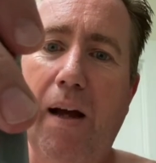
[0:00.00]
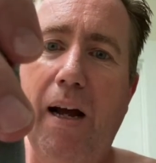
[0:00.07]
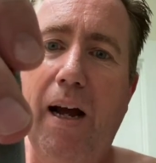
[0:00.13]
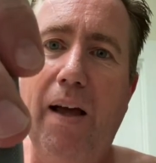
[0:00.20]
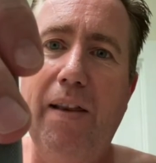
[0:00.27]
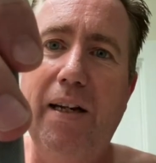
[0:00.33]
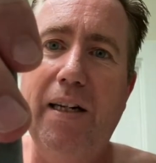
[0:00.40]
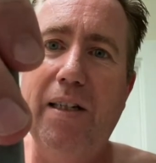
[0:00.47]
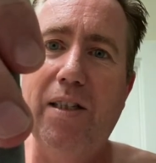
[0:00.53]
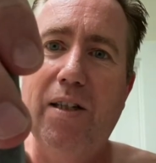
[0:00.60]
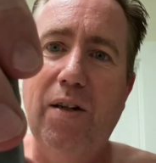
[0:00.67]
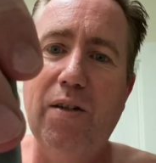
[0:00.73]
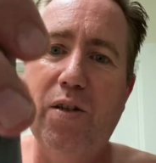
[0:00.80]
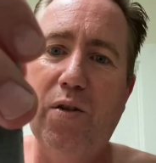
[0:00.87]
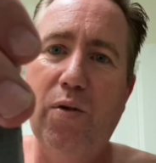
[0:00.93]
And then you
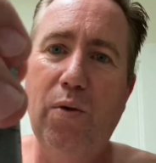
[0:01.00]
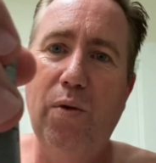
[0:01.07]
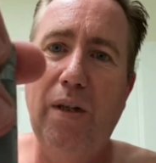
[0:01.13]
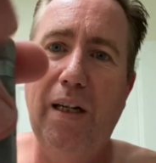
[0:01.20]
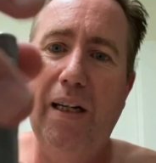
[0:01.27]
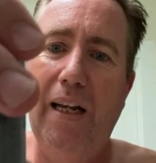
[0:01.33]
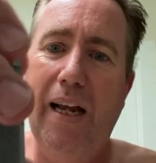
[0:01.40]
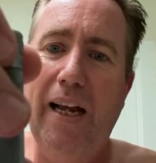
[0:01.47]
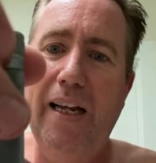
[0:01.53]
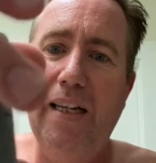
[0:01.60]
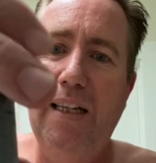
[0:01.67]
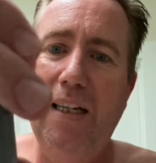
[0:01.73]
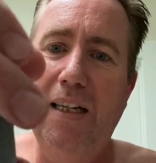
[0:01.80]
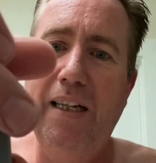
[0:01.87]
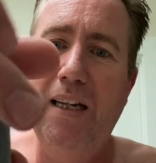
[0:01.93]
start screwing the little
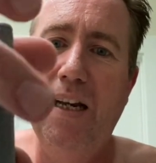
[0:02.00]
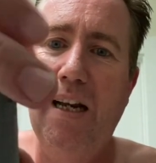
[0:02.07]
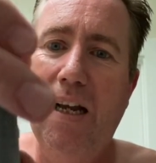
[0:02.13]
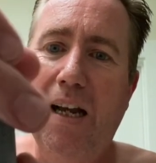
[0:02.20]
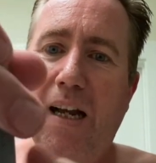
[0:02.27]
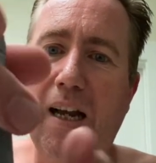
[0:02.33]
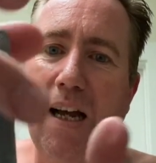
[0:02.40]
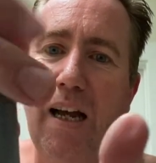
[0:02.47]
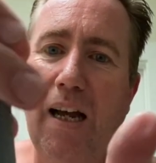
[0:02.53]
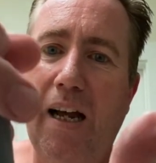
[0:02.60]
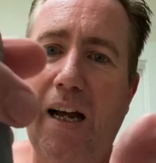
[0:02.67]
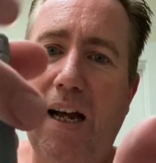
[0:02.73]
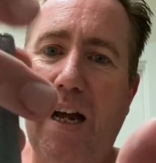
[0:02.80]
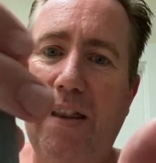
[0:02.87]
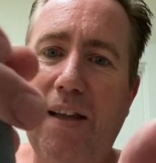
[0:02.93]
handle in.
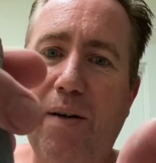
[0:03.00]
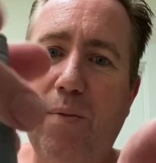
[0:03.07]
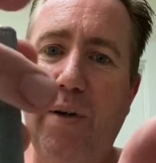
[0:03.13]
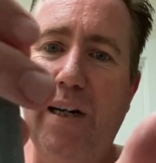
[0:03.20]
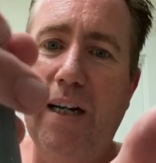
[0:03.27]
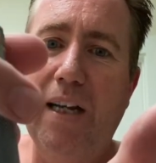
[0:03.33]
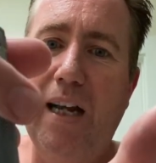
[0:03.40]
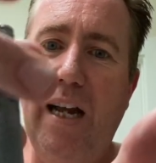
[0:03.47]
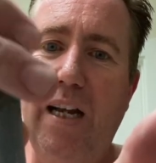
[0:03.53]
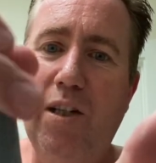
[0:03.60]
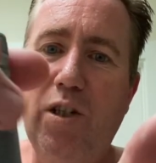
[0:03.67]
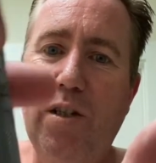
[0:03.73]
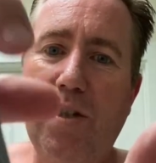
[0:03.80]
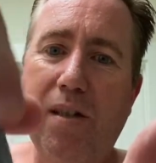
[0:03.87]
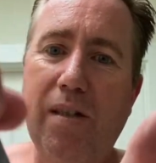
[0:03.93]
And then when it
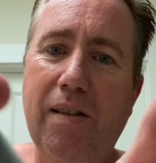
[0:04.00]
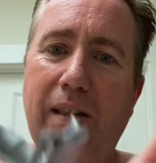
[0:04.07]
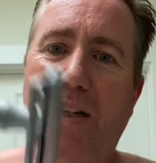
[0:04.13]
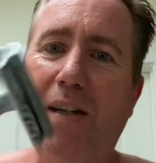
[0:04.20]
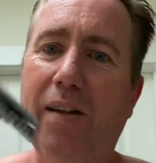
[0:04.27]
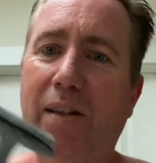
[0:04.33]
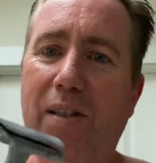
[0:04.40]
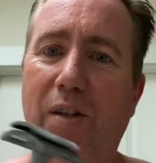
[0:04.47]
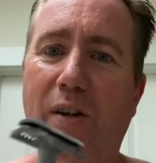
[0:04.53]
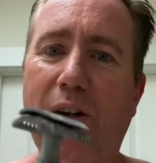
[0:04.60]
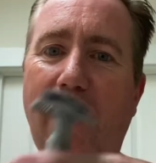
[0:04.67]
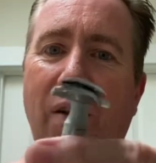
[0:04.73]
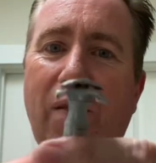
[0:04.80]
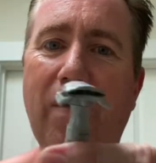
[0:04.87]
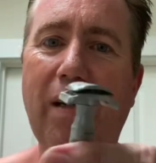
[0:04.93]
engages, then you can turn it
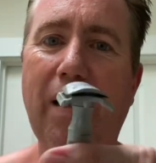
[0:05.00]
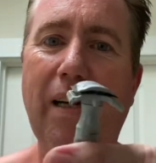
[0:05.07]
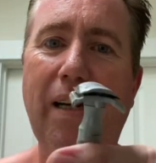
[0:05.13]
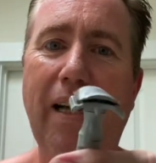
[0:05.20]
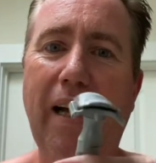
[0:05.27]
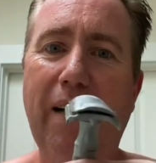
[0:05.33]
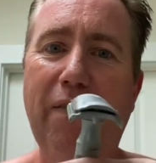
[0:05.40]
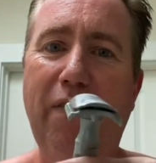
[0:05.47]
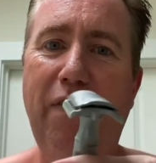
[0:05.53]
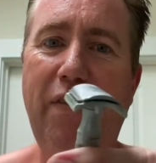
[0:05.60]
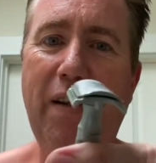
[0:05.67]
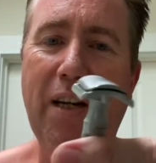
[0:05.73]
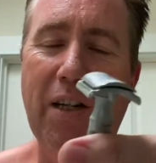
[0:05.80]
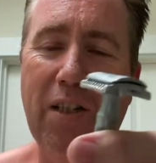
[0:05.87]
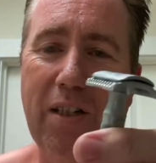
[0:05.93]
over and
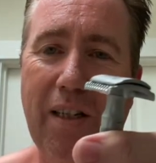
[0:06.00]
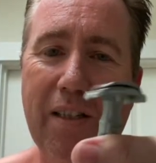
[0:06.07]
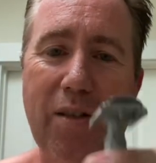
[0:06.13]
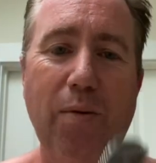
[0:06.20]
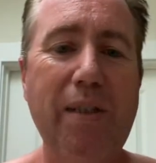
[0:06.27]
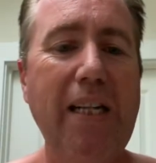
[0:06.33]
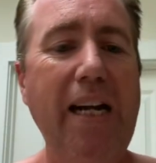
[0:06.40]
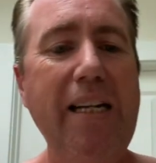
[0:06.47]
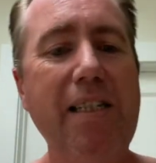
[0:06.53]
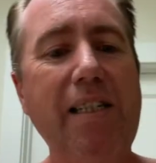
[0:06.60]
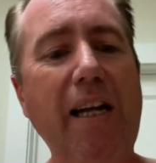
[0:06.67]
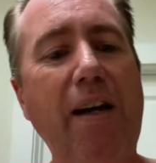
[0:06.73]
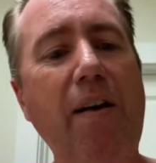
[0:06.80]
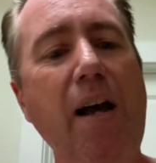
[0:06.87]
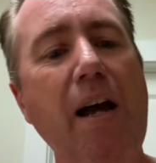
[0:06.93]
finish. So it tightens
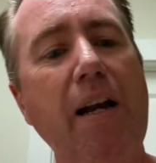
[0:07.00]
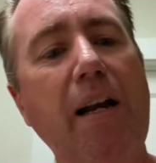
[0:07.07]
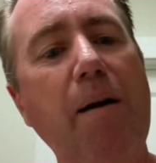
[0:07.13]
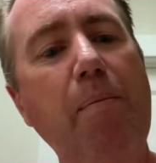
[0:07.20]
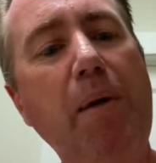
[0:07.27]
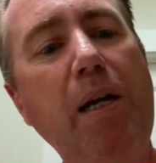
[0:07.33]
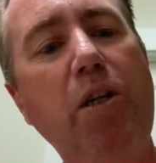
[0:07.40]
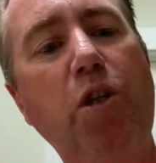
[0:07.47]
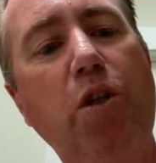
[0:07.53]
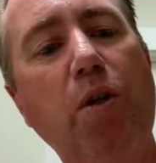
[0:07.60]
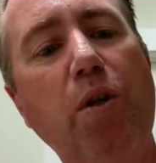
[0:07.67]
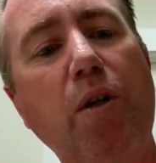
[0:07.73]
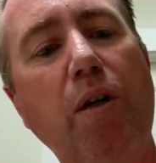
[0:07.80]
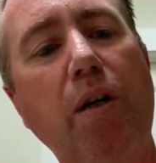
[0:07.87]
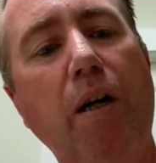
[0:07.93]
down. Now make
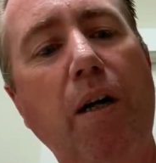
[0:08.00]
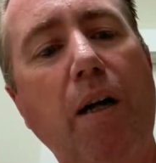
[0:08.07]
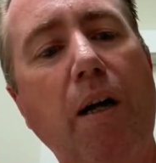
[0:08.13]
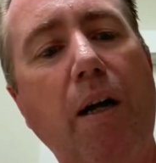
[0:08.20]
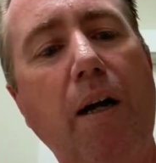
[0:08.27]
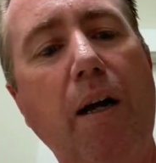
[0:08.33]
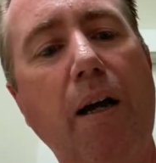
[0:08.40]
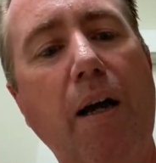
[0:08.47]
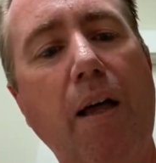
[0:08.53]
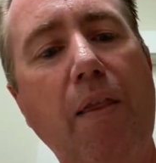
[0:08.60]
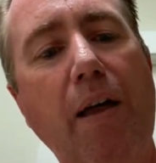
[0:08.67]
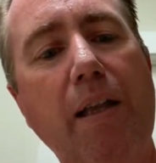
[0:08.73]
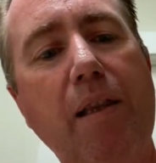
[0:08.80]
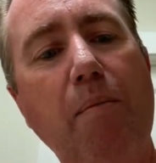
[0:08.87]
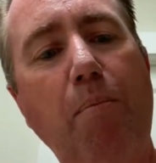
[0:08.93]
sure
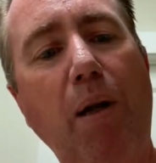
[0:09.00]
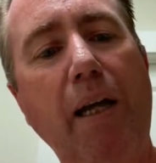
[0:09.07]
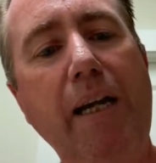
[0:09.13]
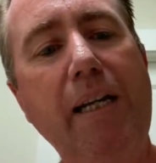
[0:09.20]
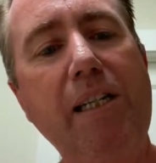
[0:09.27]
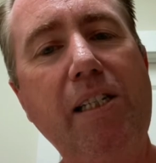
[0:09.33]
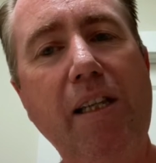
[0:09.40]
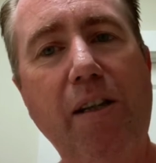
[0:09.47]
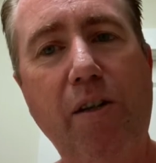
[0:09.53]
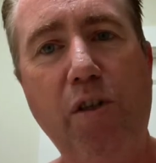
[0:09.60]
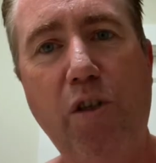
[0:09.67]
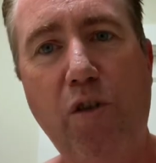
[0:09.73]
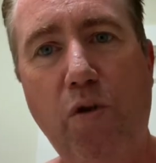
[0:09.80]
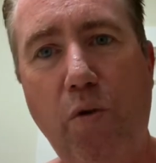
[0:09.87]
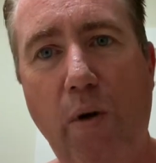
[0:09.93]
that the blade is in there
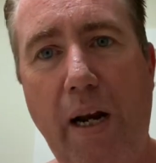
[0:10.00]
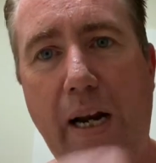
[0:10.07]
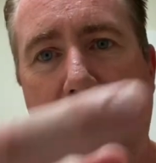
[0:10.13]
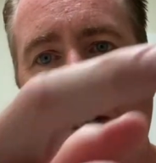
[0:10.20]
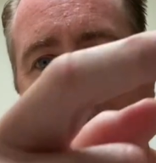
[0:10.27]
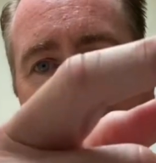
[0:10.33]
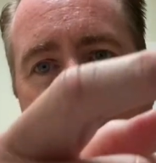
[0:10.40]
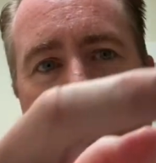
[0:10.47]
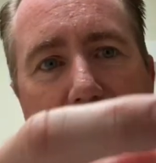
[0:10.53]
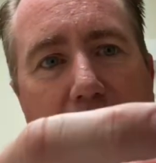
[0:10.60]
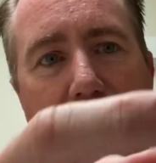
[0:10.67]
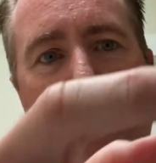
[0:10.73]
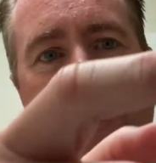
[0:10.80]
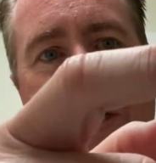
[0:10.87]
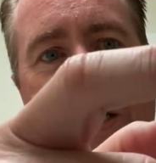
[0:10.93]
straight so that
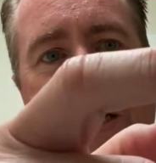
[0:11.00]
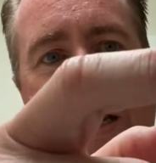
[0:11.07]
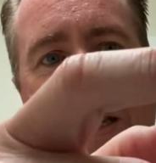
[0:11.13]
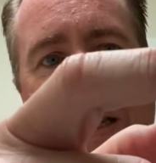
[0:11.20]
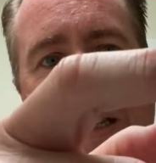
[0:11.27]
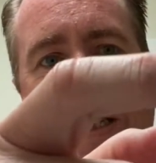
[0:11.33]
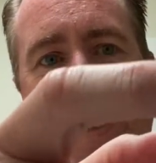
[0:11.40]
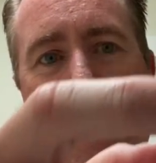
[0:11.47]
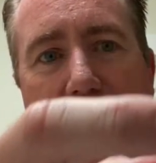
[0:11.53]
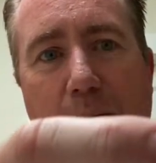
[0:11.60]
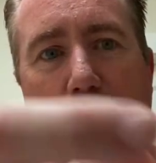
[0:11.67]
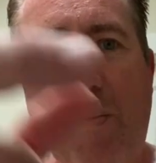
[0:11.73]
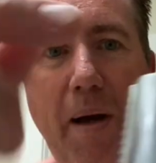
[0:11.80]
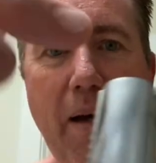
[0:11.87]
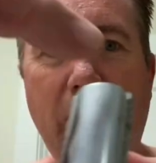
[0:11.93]
there's the same
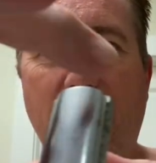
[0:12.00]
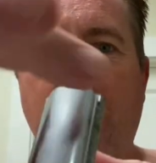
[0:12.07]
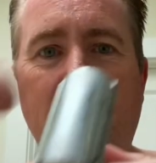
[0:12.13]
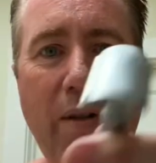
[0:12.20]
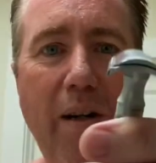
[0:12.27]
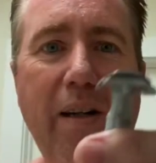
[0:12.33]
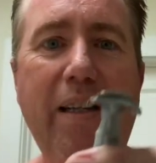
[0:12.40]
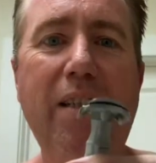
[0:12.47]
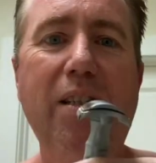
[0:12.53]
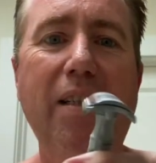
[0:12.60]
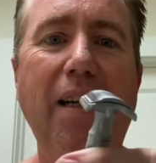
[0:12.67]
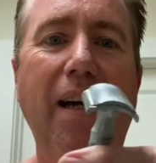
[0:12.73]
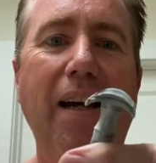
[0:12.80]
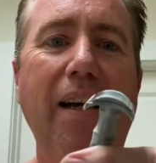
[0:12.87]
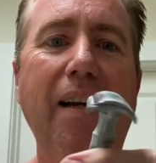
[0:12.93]
amount shown on each
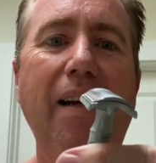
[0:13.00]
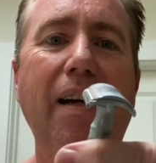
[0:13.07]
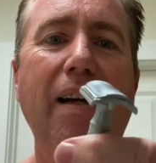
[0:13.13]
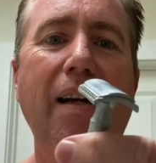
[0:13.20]
side.